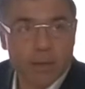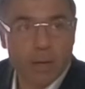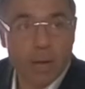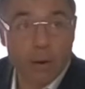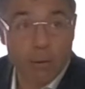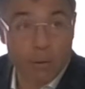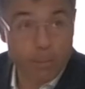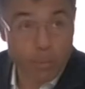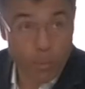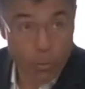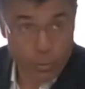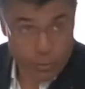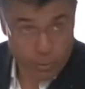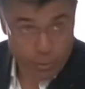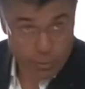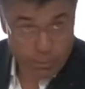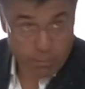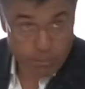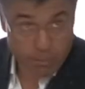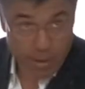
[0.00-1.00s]
a
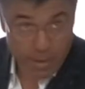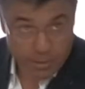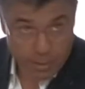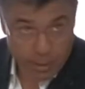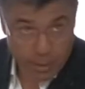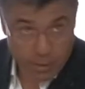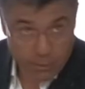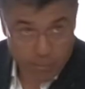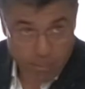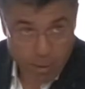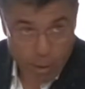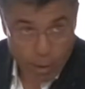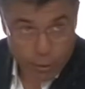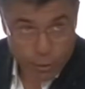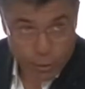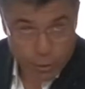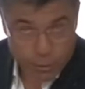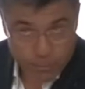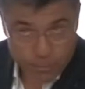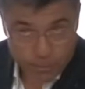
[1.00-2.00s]
report by the end of
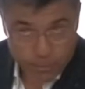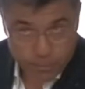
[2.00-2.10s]
March.